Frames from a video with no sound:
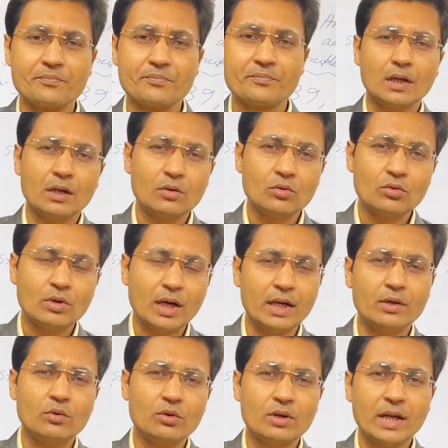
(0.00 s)
Now
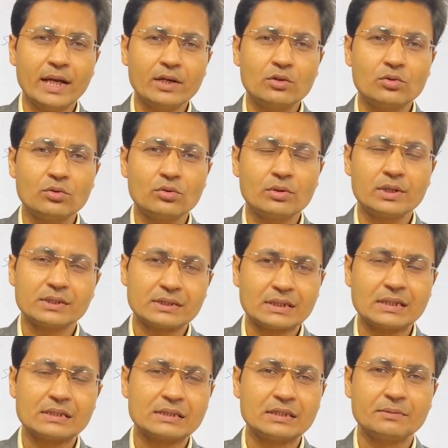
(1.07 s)
I would like to
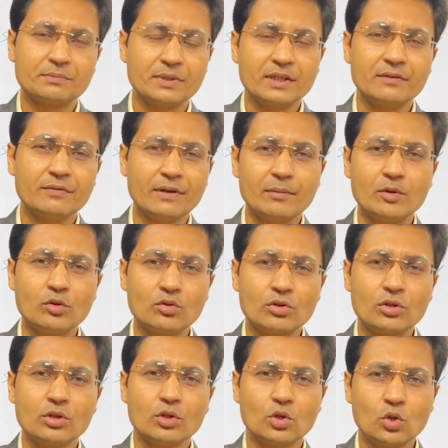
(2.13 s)
discuss in brief
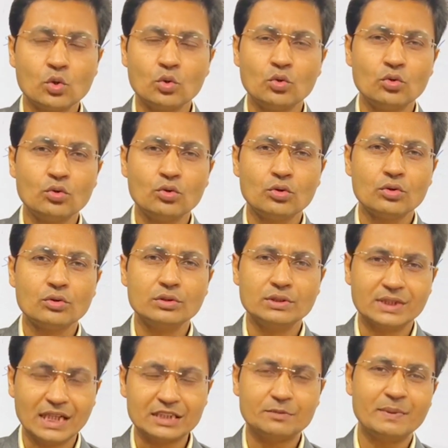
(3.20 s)
about two
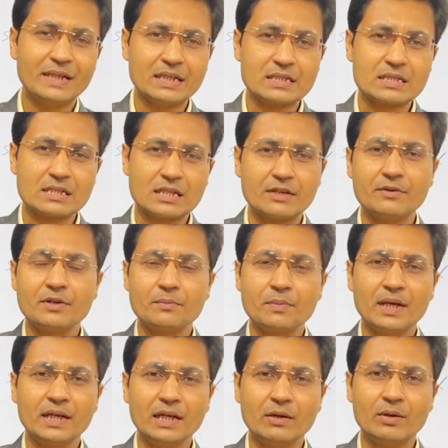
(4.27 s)
judgments given
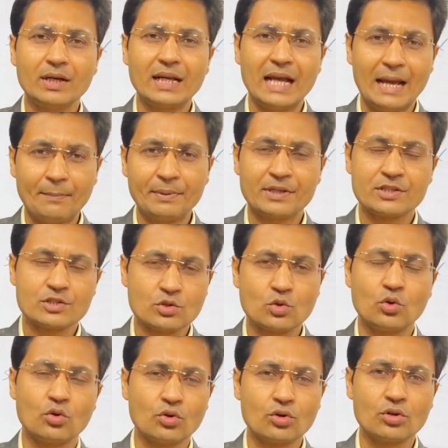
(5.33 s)
by our apex
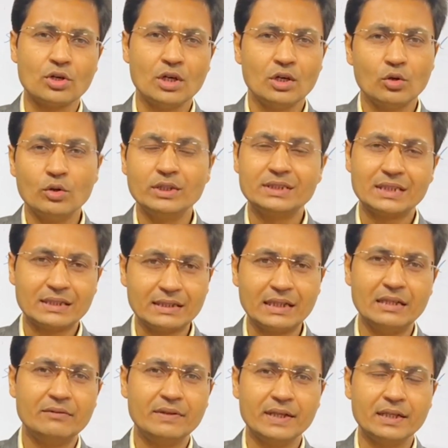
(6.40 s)
court which are
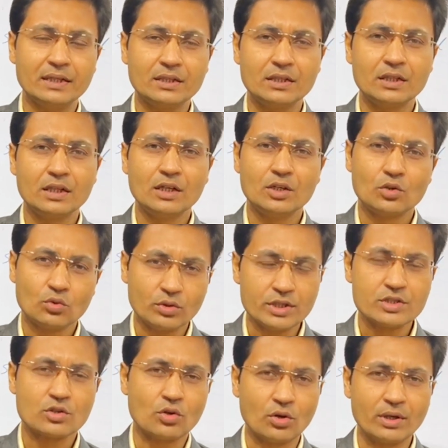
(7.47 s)
relevant to
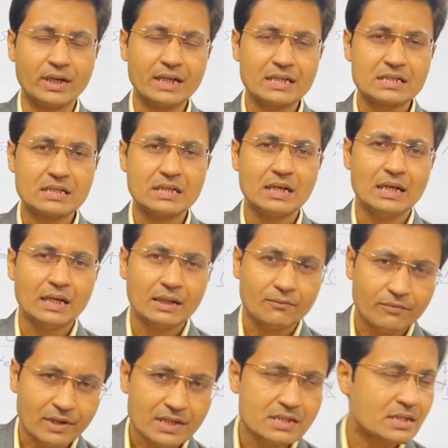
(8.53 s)
this context.
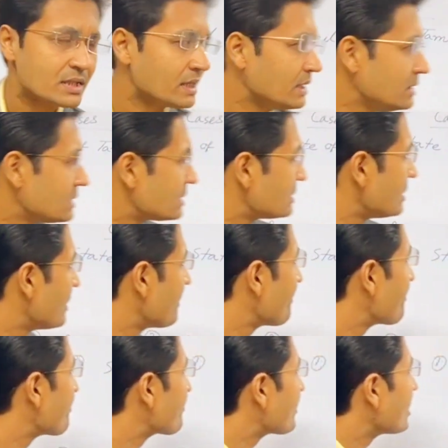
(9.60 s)
First is
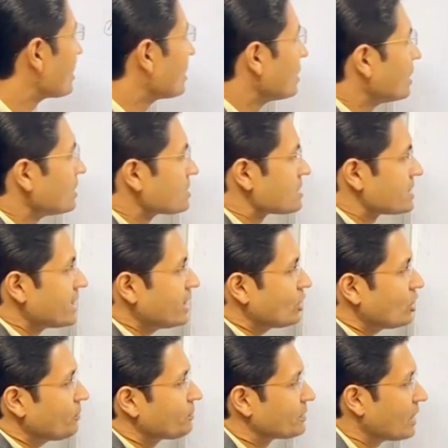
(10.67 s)
State
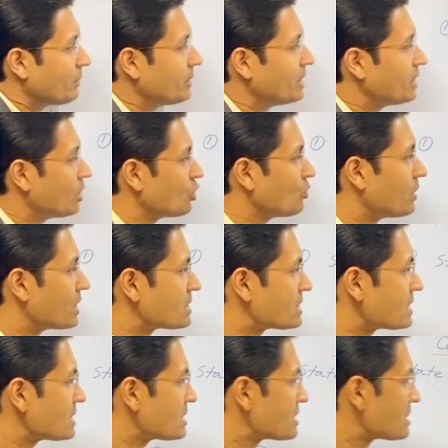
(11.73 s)
of Tamil Nadu
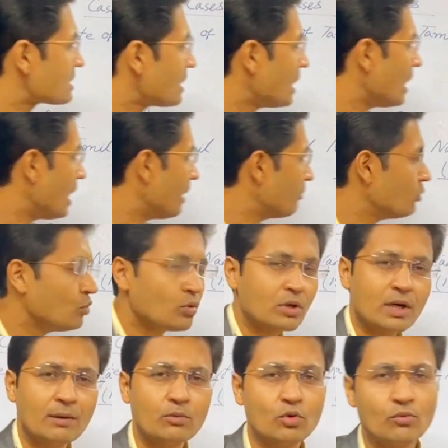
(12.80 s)
versus Abu
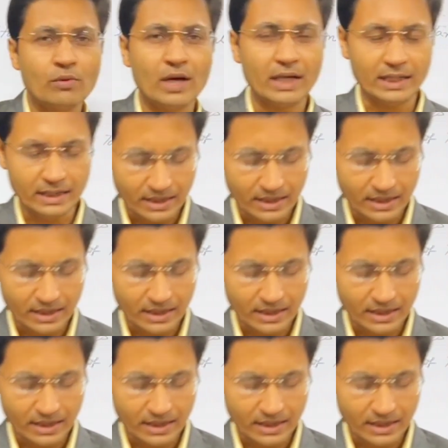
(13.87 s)
Kabir Bhai.